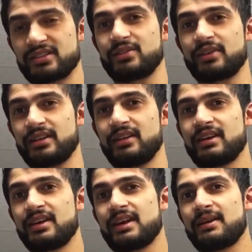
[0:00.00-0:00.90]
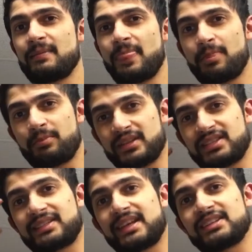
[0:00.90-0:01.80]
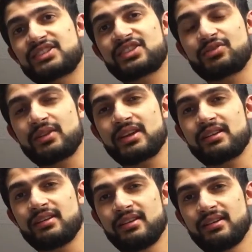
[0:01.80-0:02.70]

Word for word: do it, but stage three,